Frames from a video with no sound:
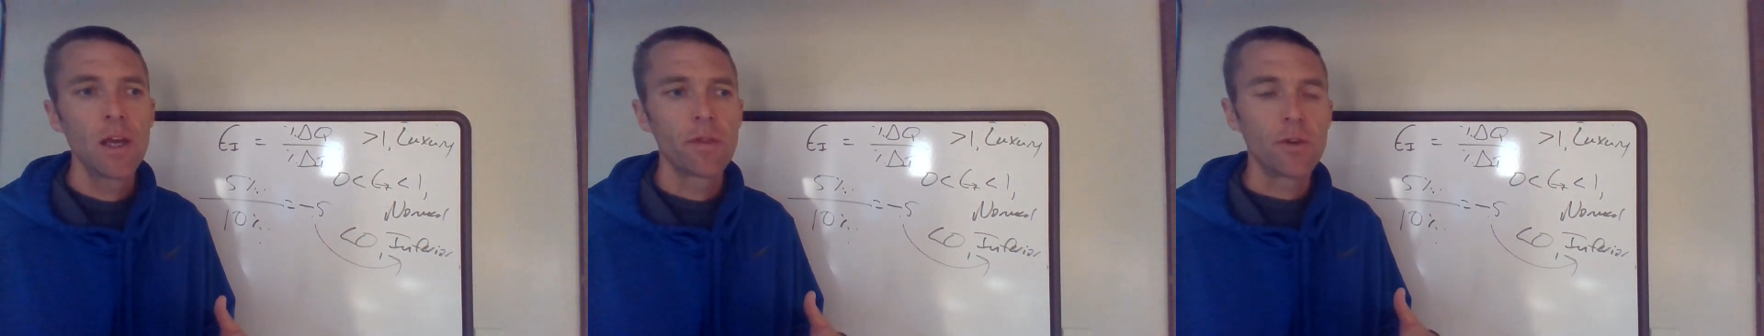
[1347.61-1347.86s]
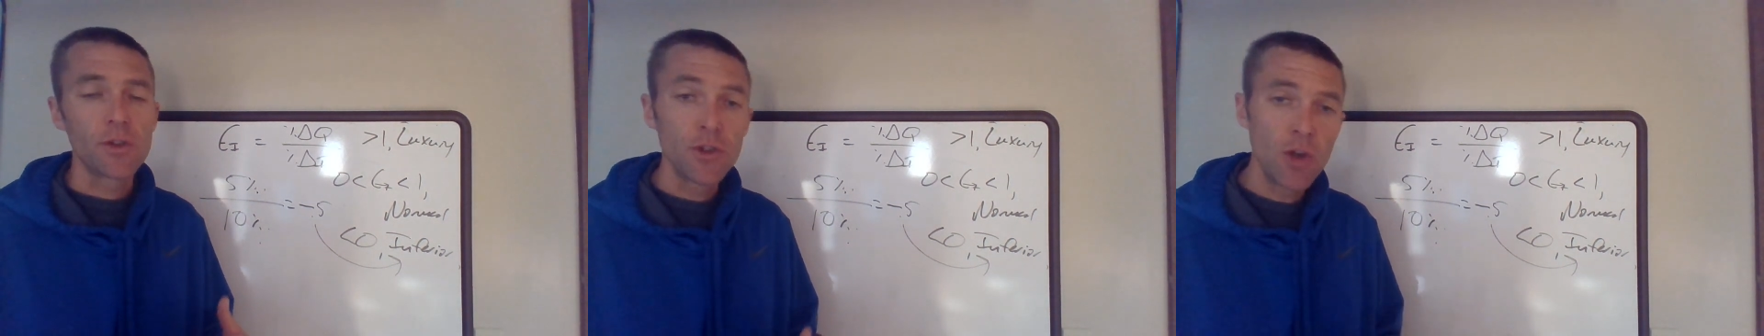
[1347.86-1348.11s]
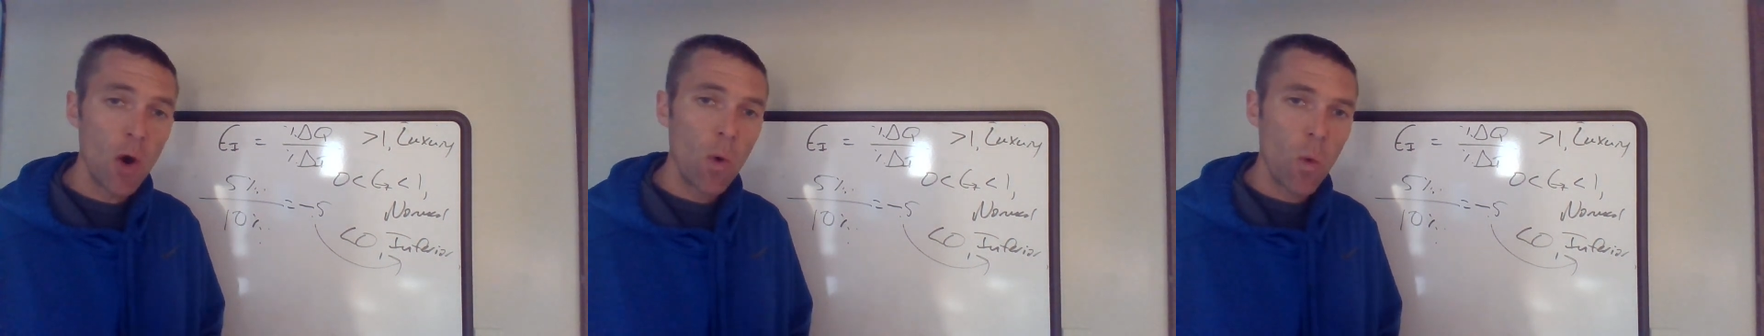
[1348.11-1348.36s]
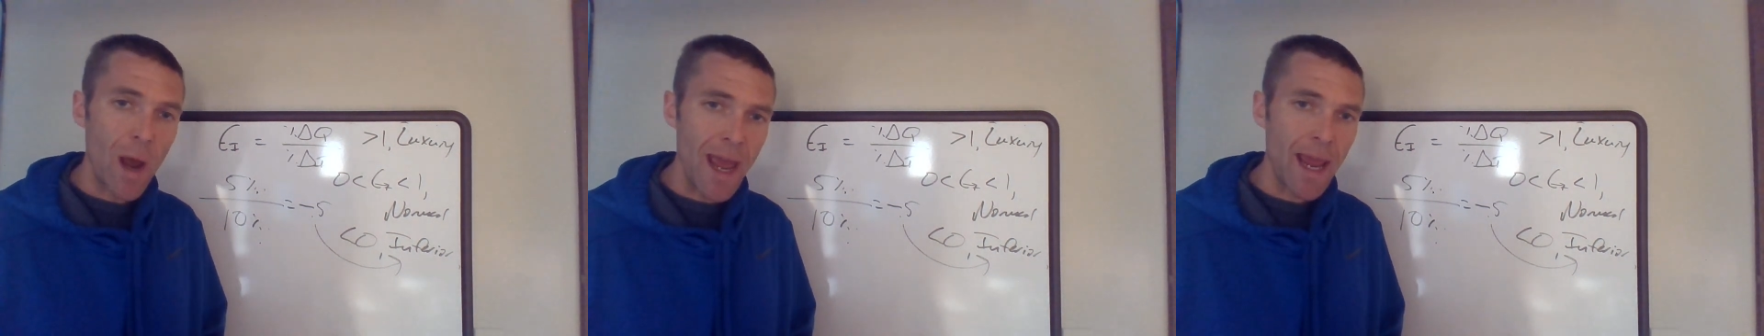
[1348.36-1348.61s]
there's no
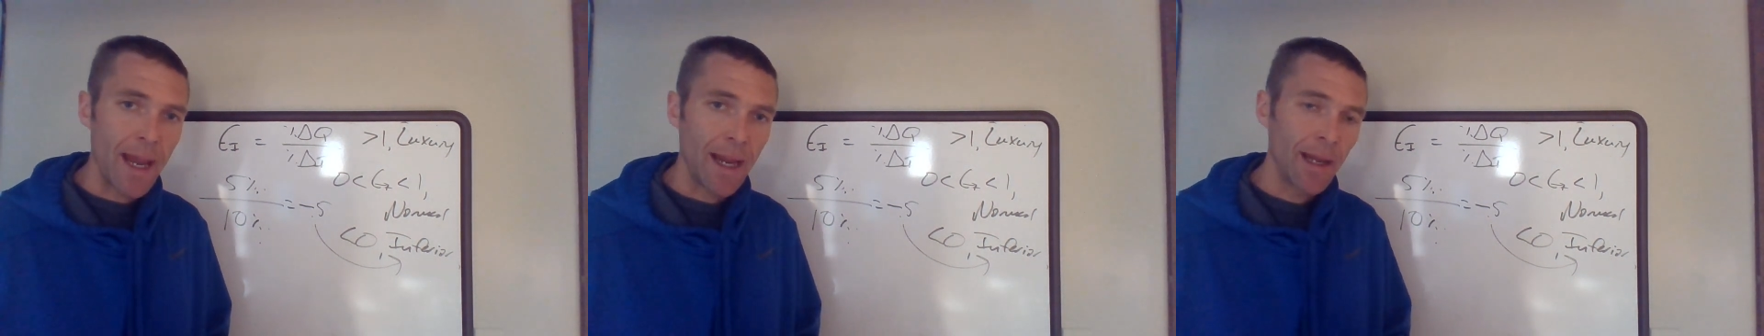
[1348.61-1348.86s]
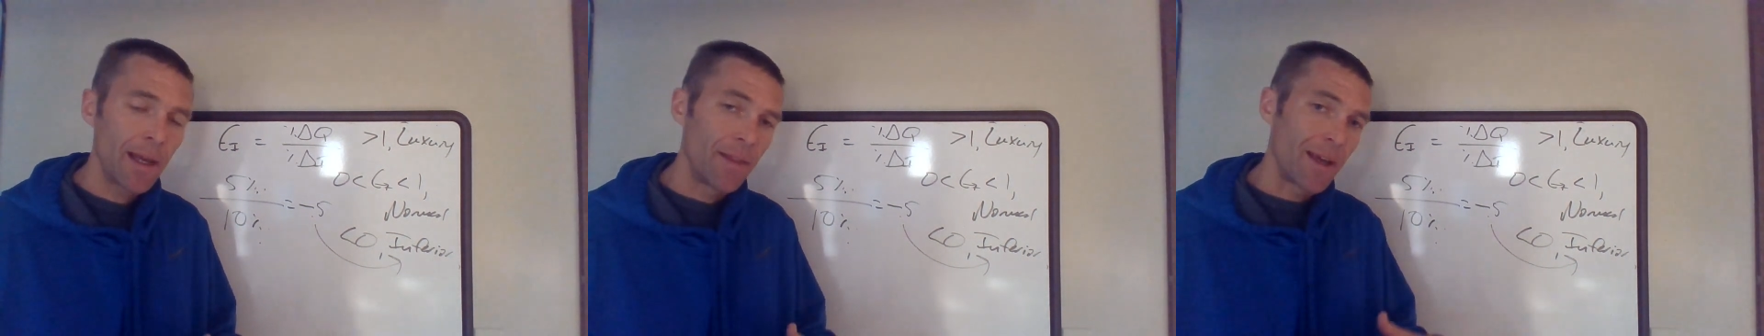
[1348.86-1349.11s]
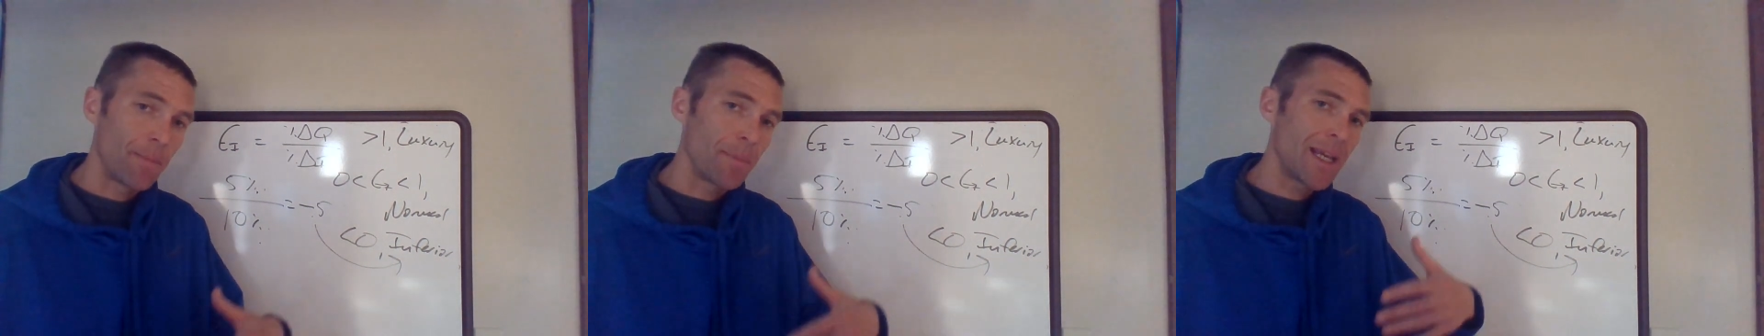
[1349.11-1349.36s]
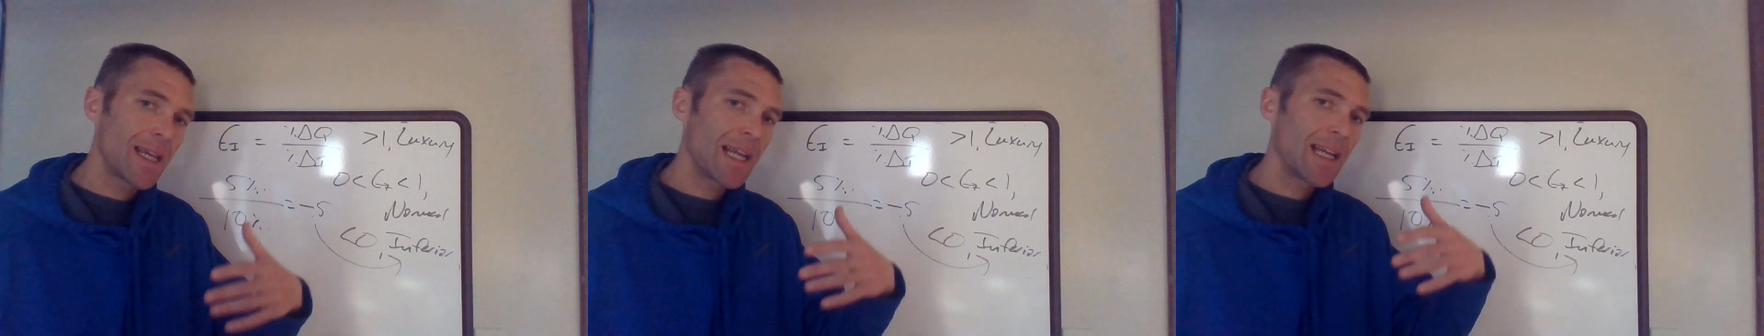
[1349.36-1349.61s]
way that
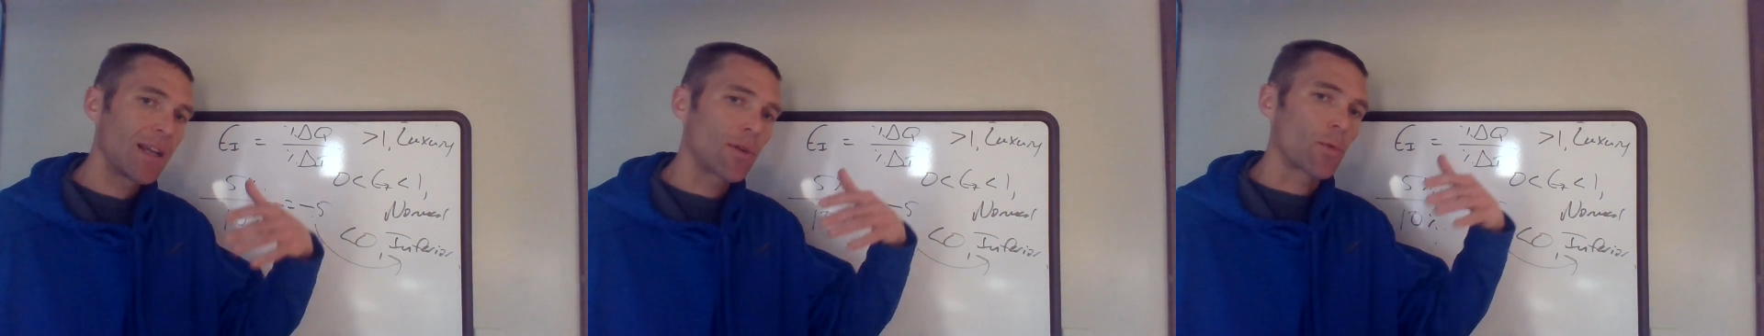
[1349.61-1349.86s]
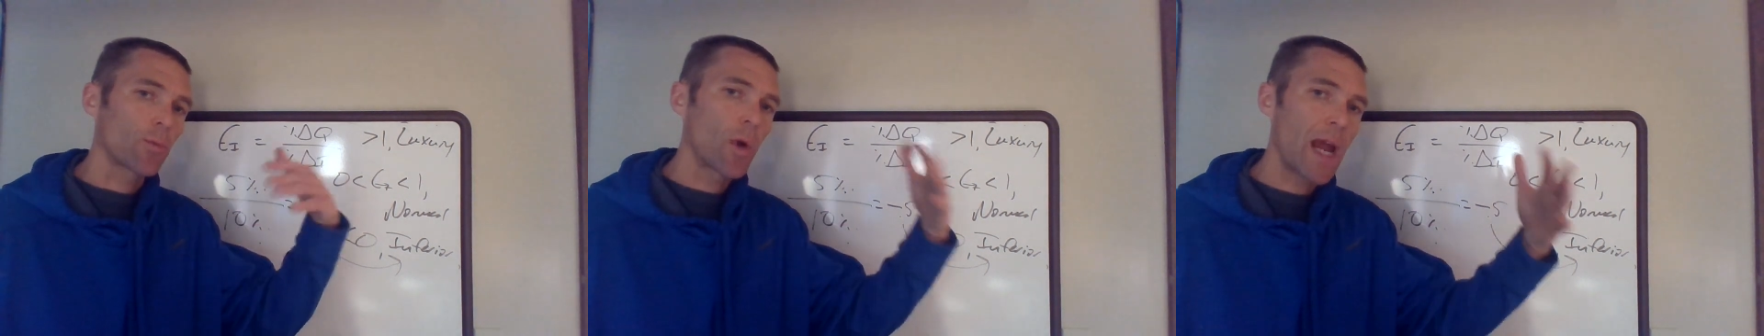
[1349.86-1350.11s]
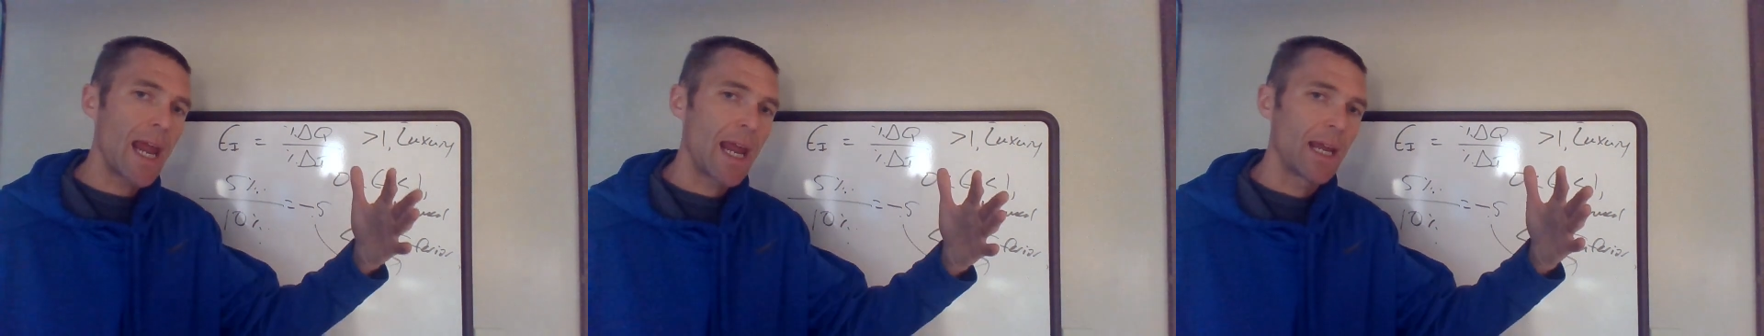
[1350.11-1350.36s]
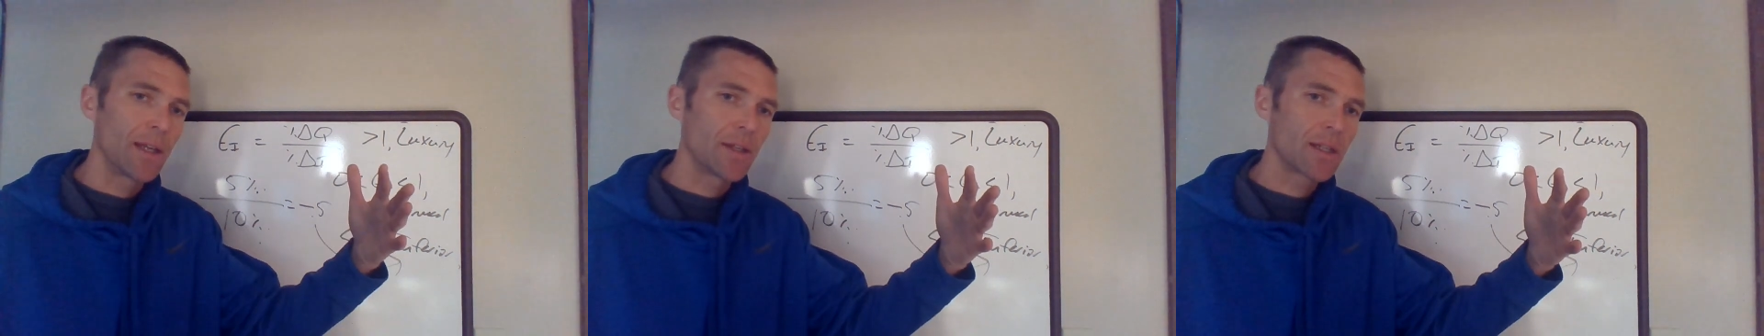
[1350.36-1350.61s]
me getting a
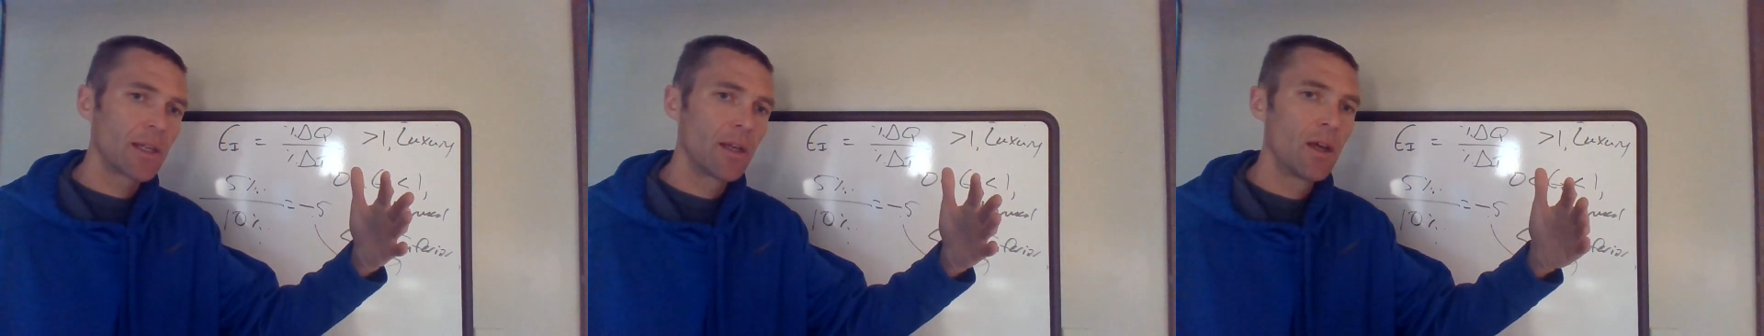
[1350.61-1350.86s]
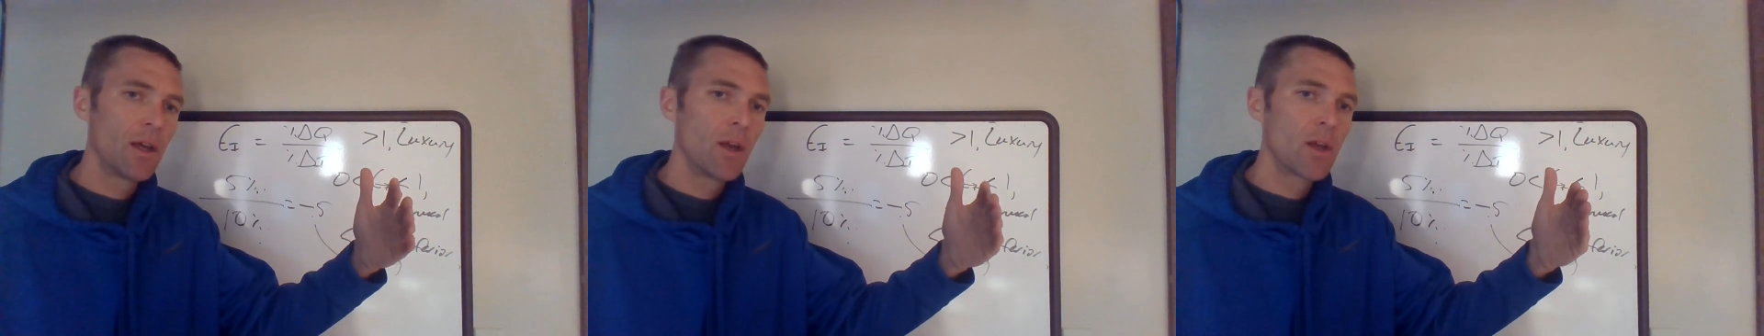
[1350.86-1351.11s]
raise